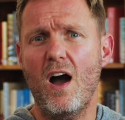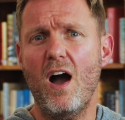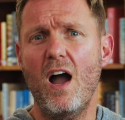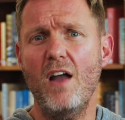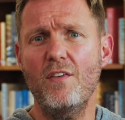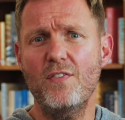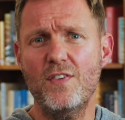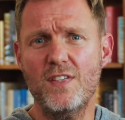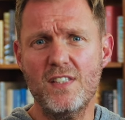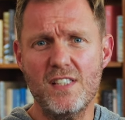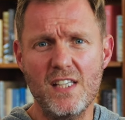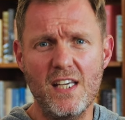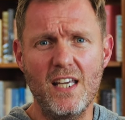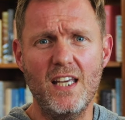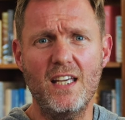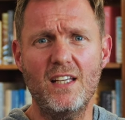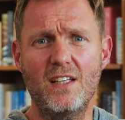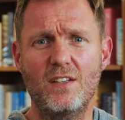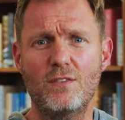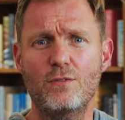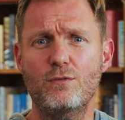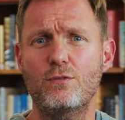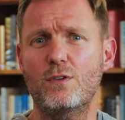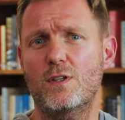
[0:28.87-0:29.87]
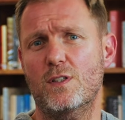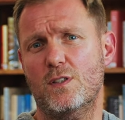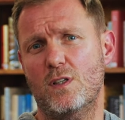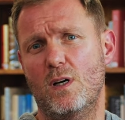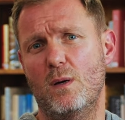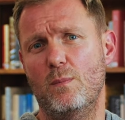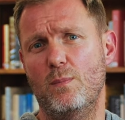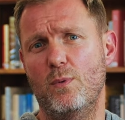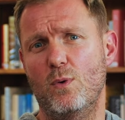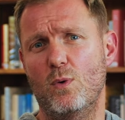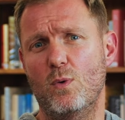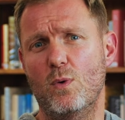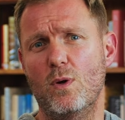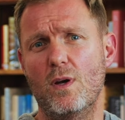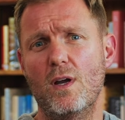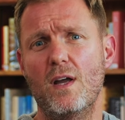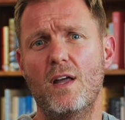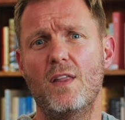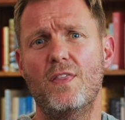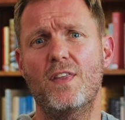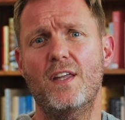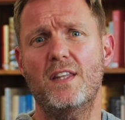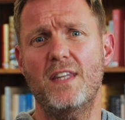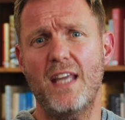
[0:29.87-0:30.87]
I've seen, for example,
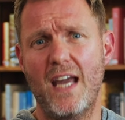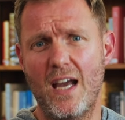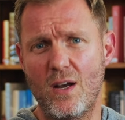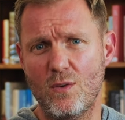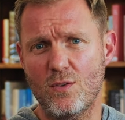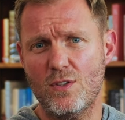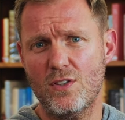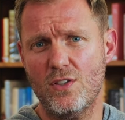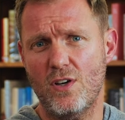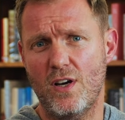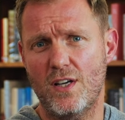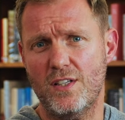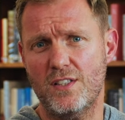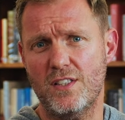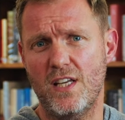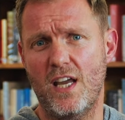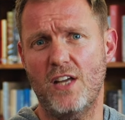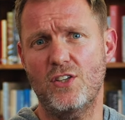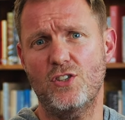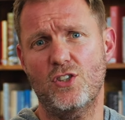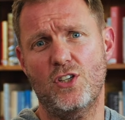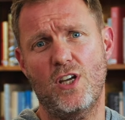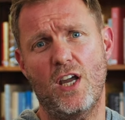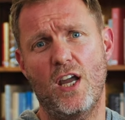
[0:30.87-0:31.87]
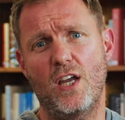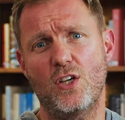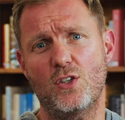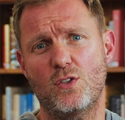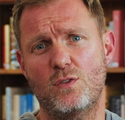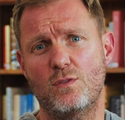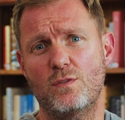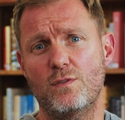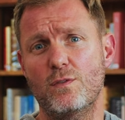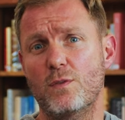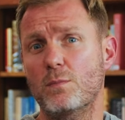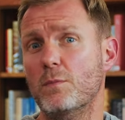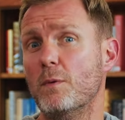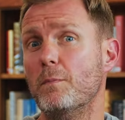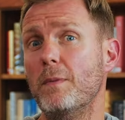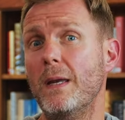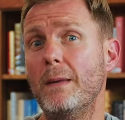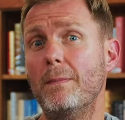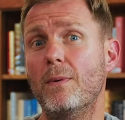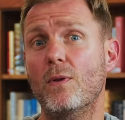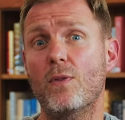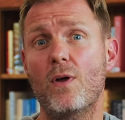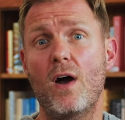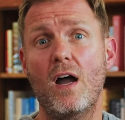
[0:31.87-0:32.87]
the downsides to education from the
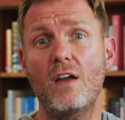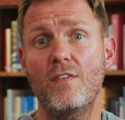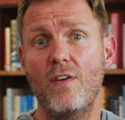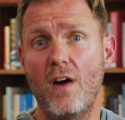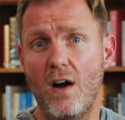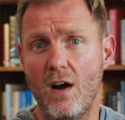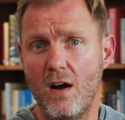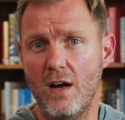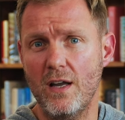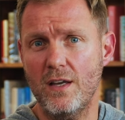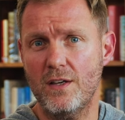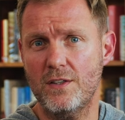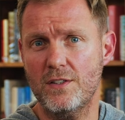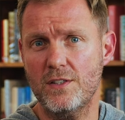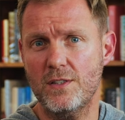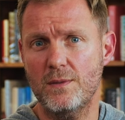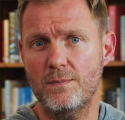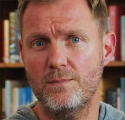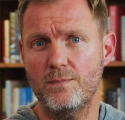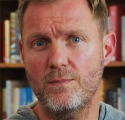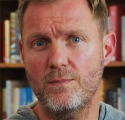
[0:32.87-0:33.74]
people that I've hired.